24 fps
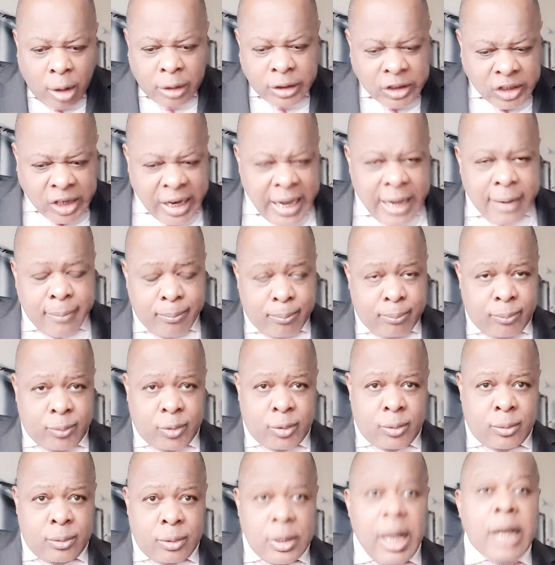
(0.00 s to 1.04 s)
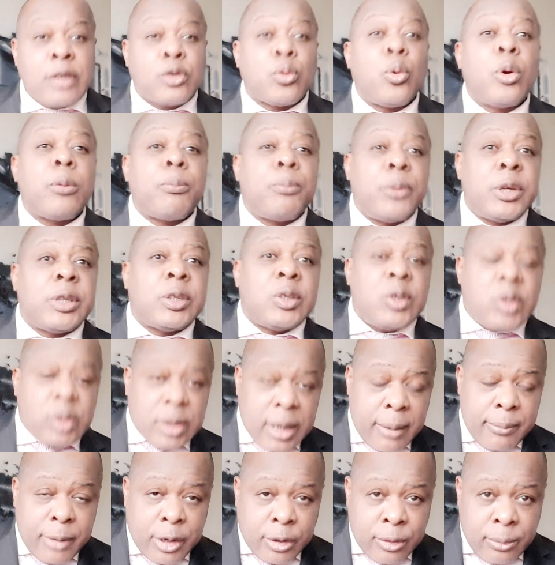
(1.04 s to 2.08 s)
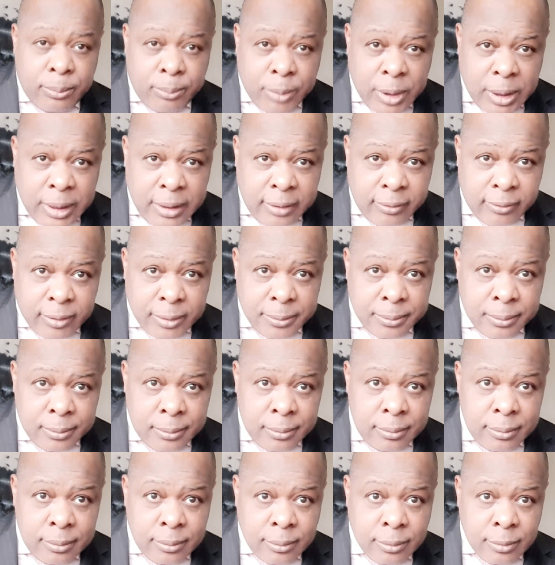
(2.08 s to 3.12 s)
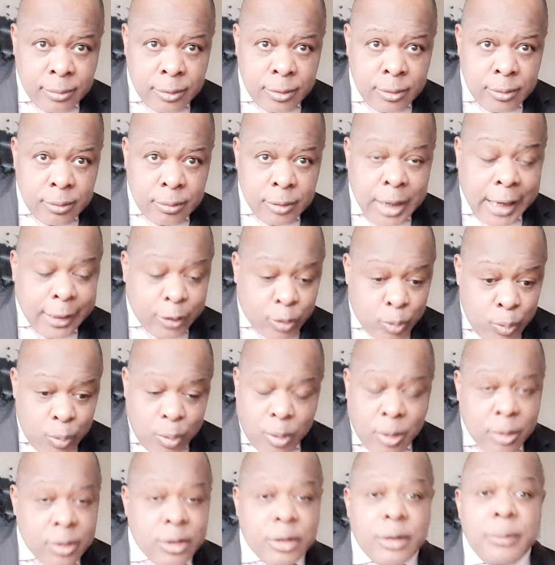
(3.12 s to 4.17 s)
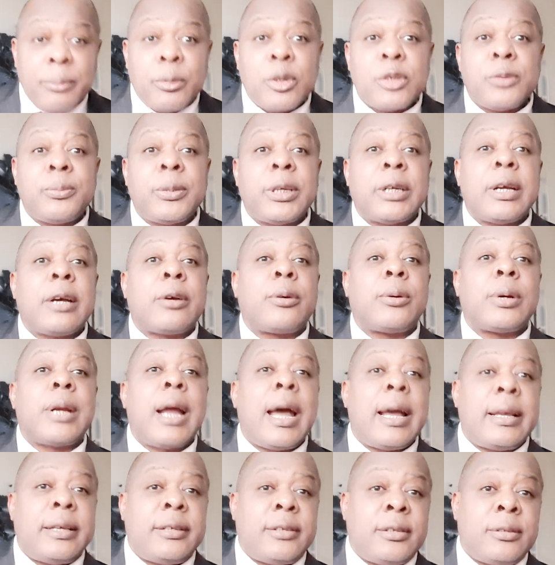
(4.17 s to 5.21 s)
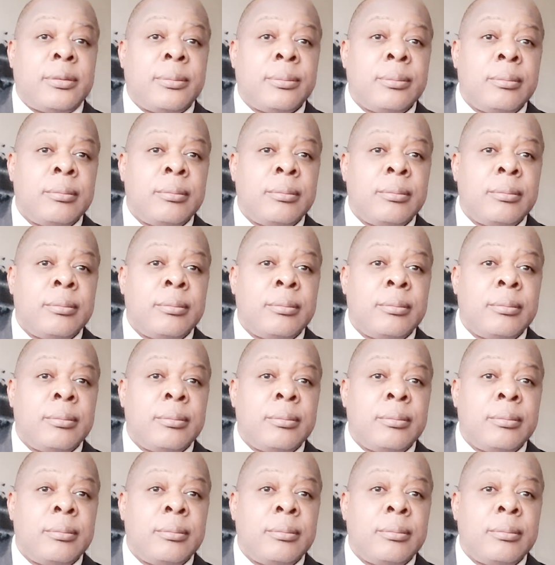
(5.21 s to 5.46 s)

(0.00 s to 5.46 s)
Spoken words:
terms. That's what British Cameroon believe in. That two countries must be recognized.